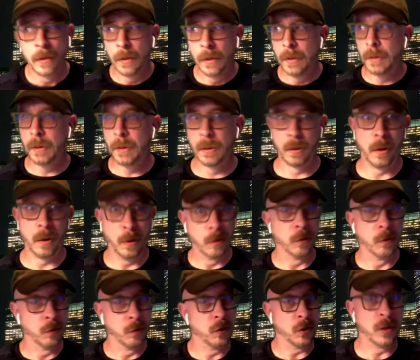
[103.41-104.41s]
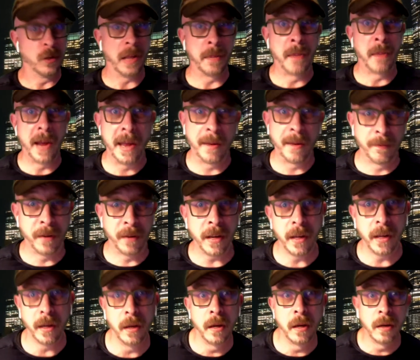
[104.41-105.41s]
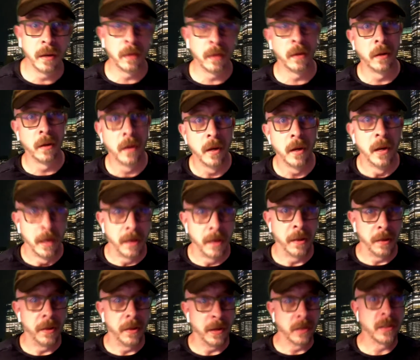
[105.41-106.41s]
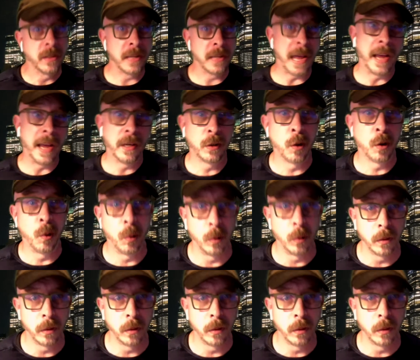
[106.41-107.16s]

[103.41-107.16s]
Oh, just like my Aunt Vicky. This is Ice Cold.